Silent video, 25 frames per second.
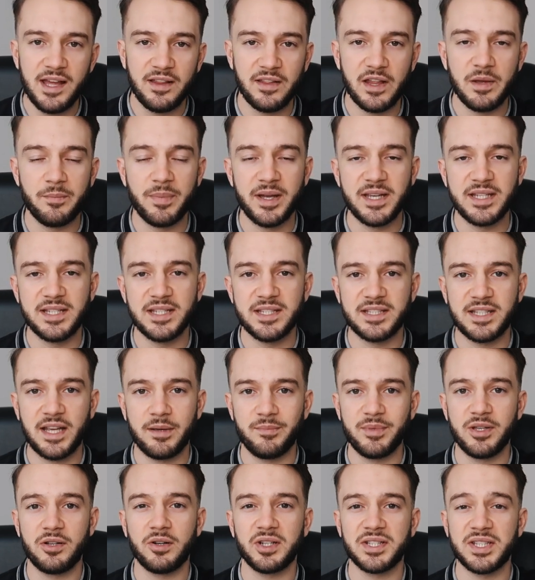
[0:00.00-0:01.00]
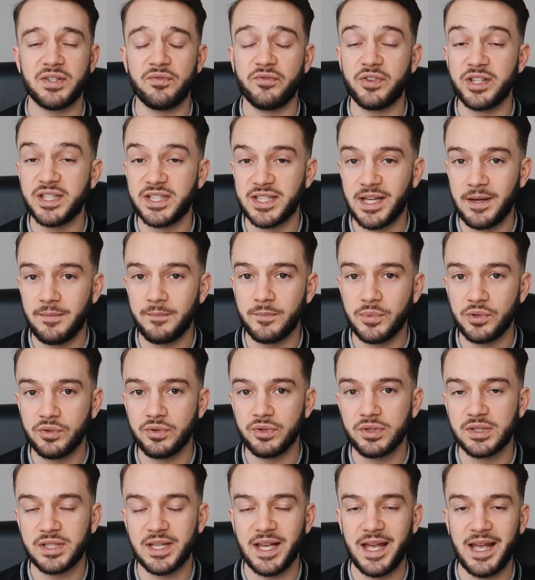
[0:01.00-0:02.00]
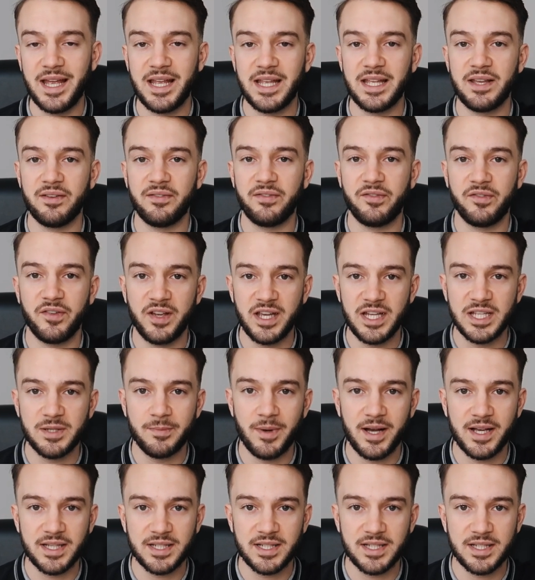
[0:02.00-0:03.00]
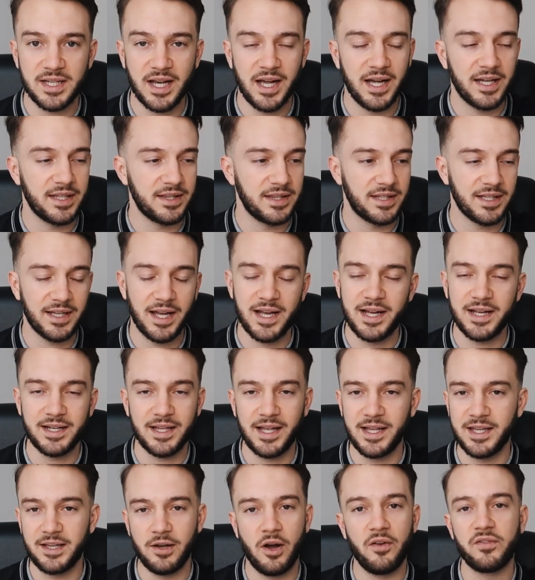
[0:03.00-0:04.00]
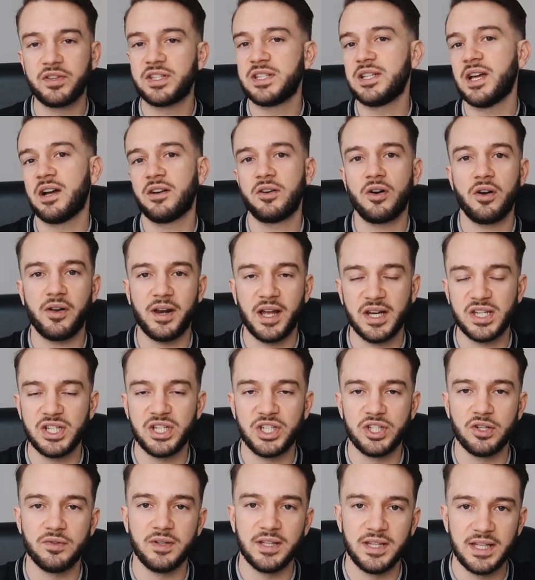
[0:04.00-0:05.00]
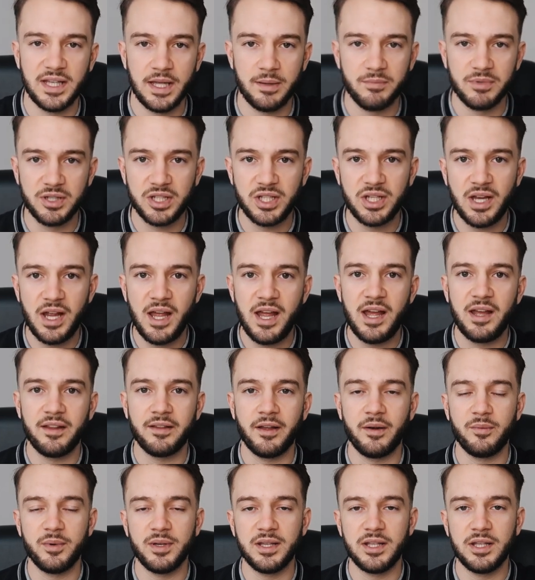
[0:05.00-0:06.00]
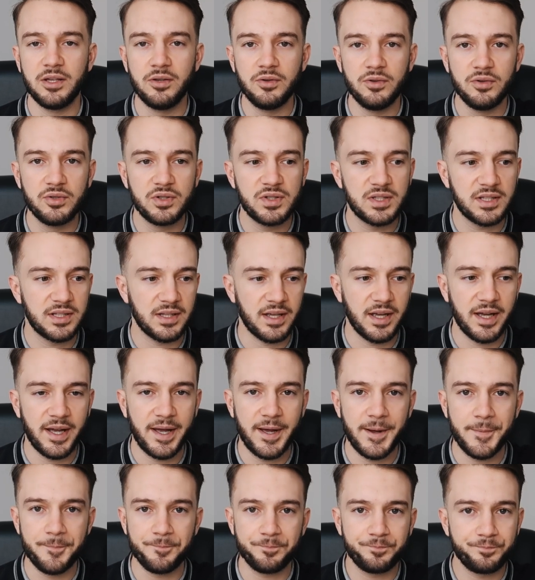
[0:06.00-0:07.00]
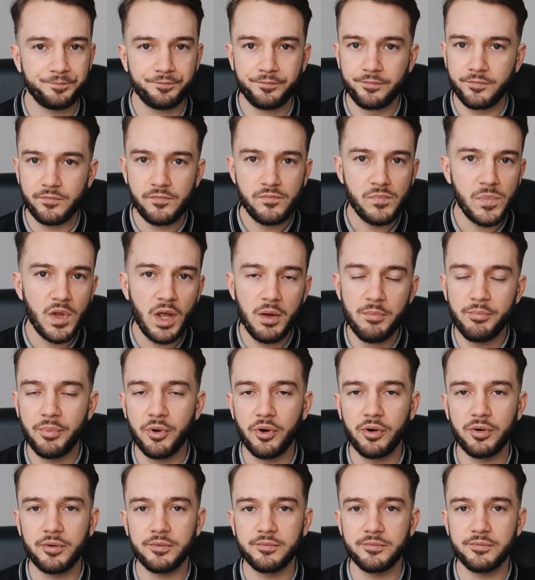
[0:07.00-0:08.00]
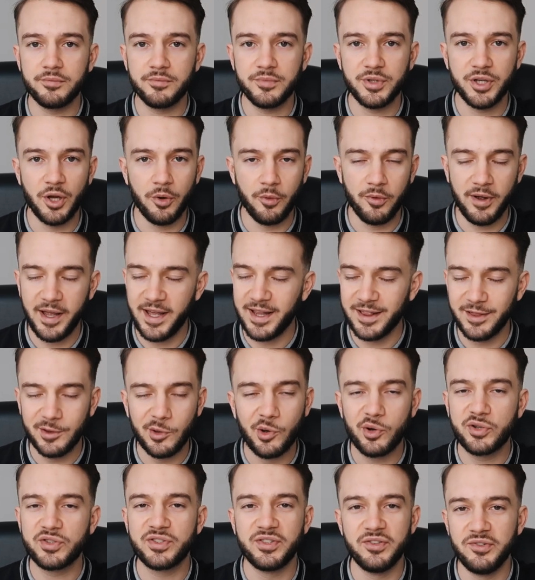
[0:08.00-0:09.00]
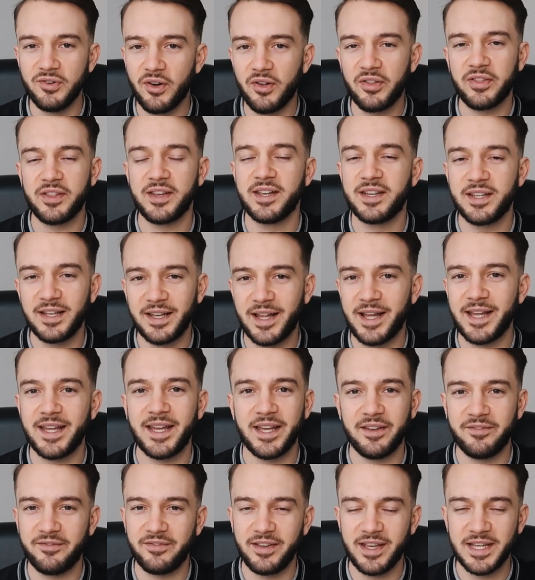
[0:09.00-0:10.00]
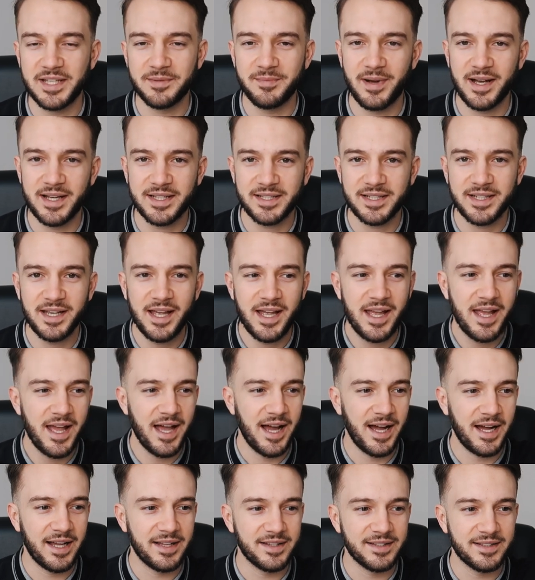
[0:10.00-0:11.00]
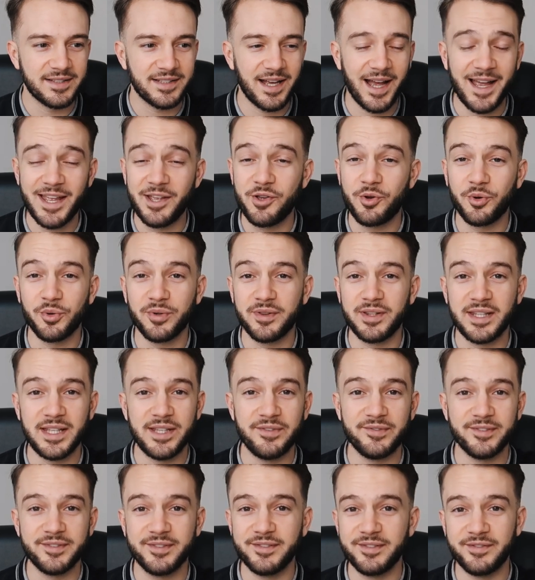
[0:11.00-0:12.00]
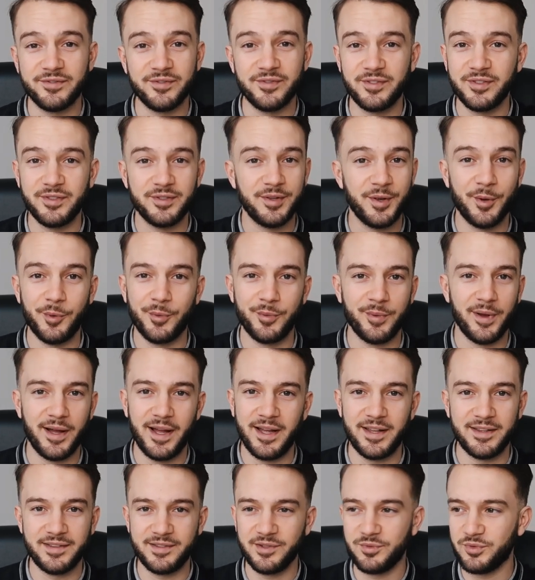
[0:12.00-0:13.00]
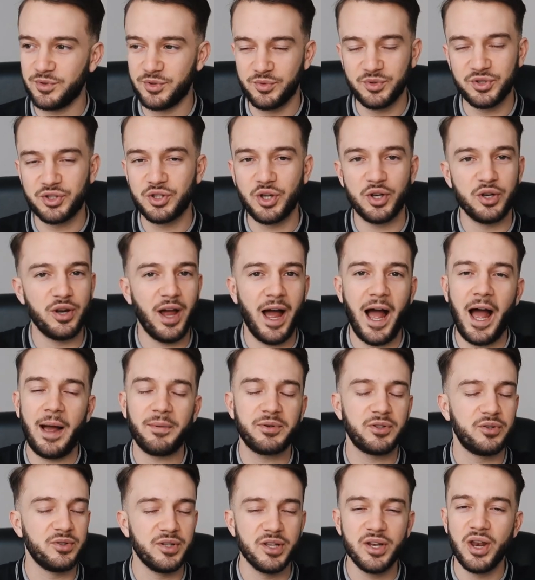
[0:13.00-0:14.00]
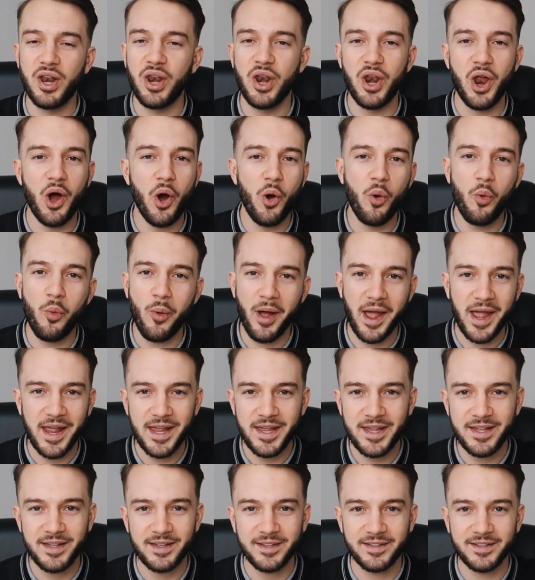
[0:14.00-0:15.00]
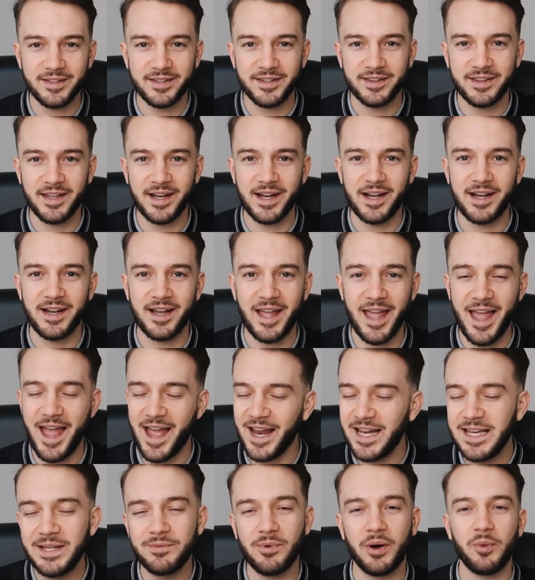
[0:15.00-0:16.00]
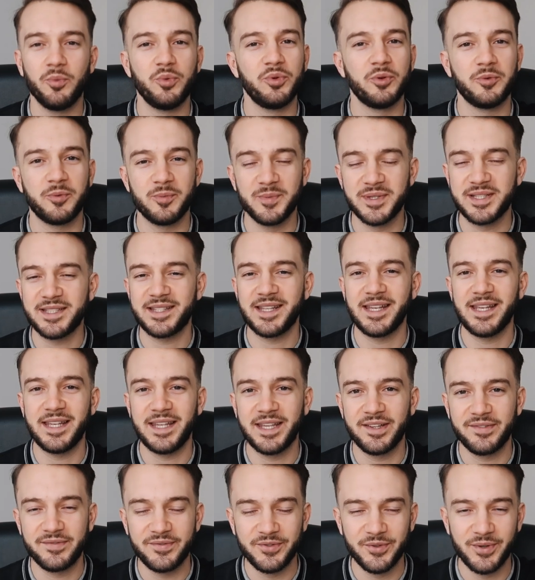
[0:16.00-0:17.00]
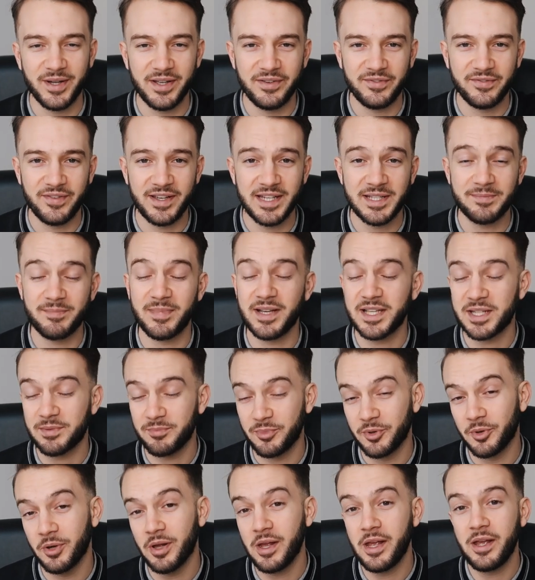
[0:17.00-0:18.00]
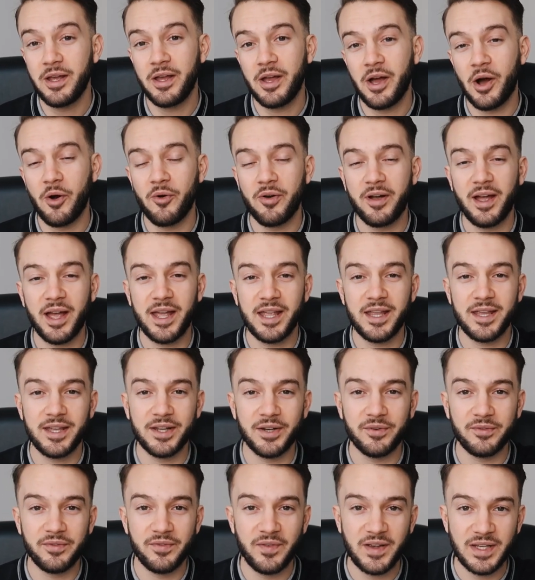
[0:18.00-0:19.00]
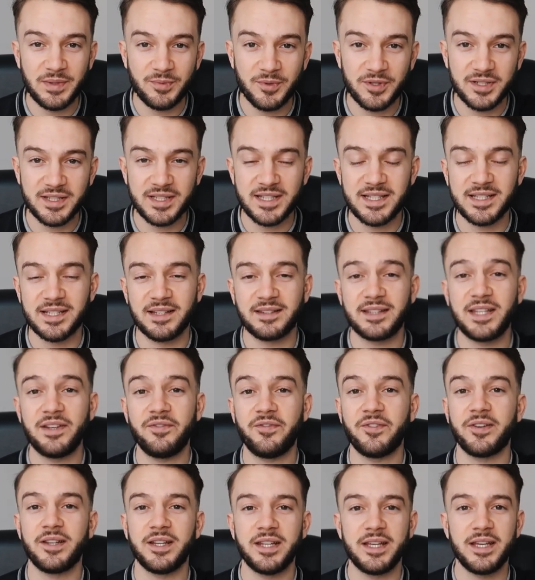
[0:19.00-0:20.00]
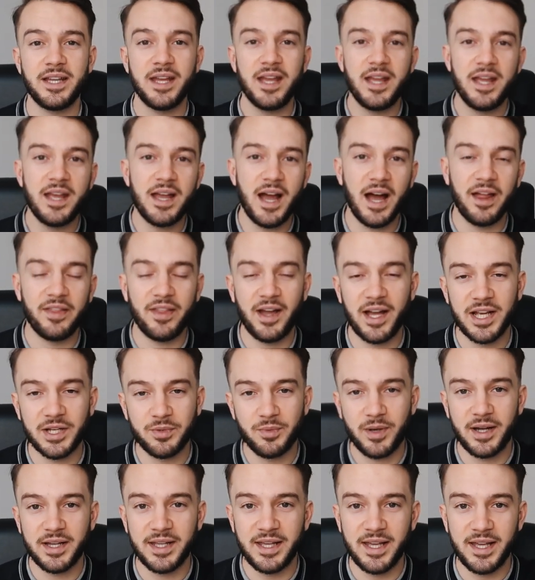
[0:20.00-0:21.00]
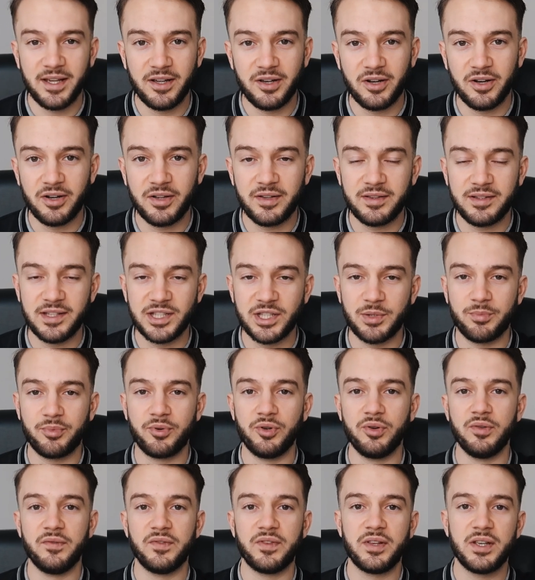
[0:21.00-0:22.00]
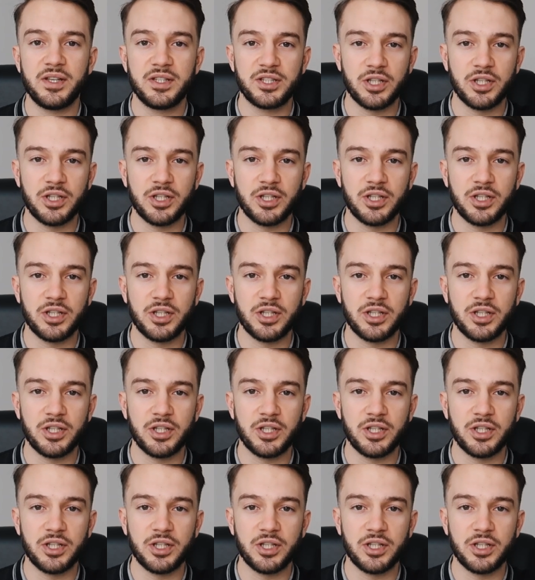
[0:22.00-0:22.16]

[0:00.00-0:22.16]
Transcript: They basically said because it resembles a face mask. And that, like, obviously, I can't actually show you the image that we used, but no, it looked nothing like a face mask, and I couldn't even, you know, there was absolutely no way that anyone would mistake it for a face mask. But okay, you know, Facebook sees that differently, and that is why it got disapproved.